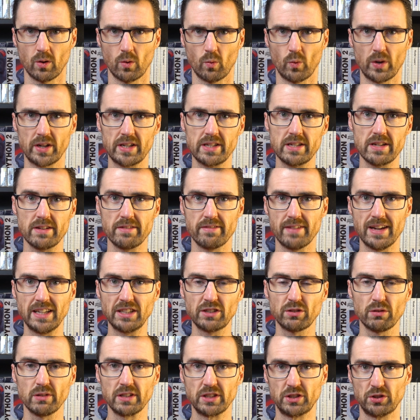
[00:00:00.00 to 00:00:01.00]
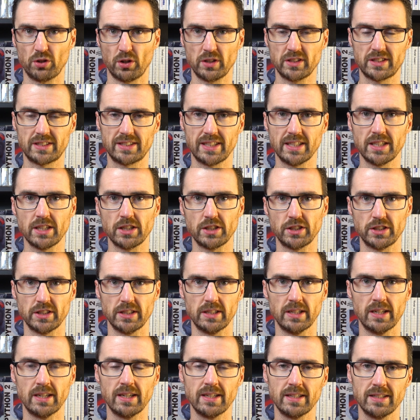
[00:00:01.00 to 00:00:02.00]
When he eventually joined
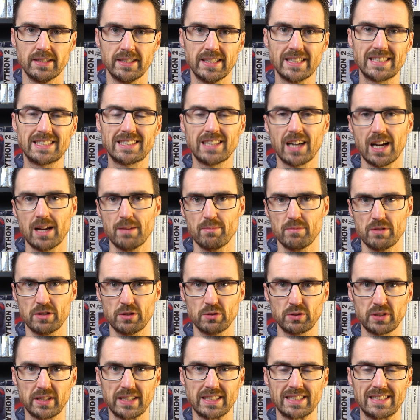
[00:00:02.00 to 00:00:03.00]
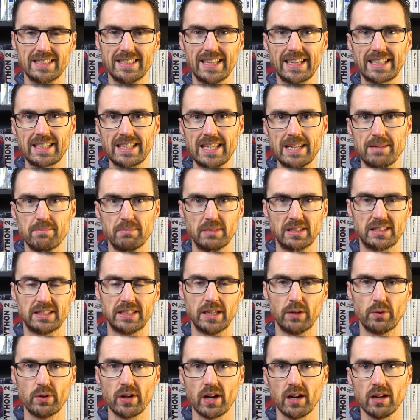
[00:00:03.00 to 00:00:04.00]
Synergy, this time using his nickname
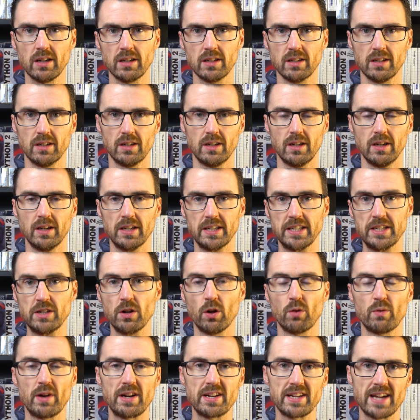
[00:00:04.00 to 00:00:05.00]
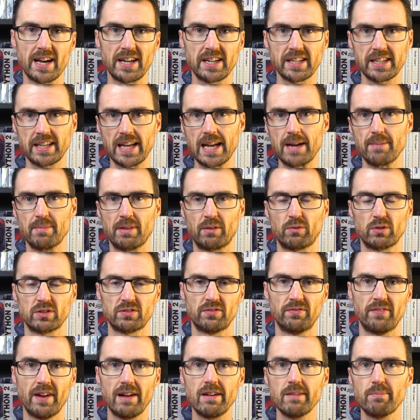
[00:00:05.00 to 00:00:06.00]
Mysteria, he already had a game that was
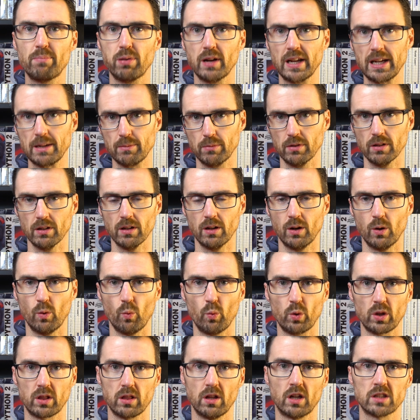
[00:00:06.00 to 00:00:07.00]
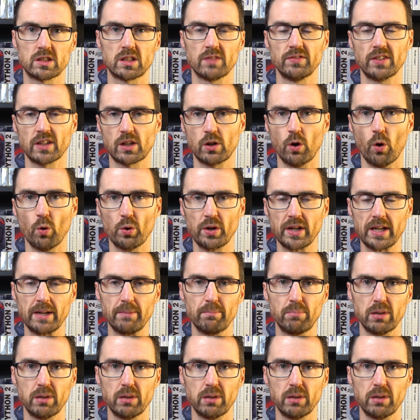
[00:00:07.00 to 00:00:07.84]
very playable with lots of the coding in